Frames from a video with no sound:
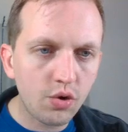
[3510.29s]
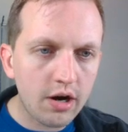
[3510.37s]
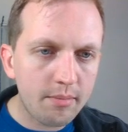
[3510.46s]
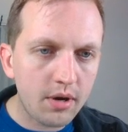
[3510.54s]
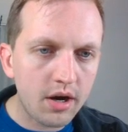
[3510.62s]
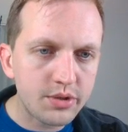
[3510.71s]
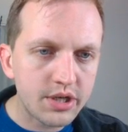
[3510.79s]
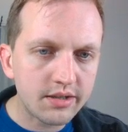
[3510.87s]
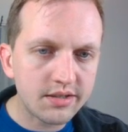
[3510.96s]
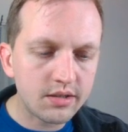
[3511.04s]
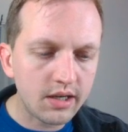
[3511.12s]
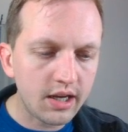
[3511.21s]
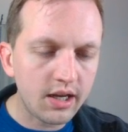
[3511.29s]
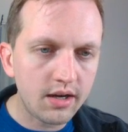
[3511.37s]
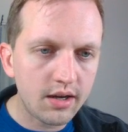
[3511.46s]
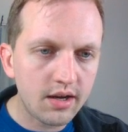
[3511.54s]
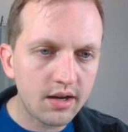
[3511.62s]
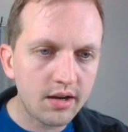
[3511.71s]
objects,
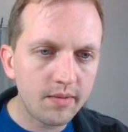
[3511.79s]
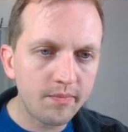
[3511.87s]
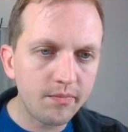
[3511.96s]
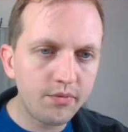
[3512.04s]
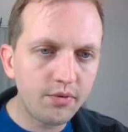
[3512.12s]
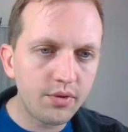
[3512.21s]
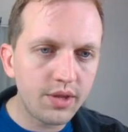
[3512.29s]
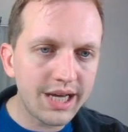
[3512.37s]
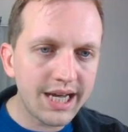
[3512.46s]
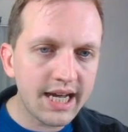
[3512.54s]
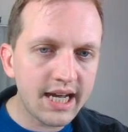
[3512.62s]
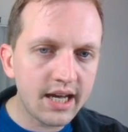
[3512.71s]
and for that,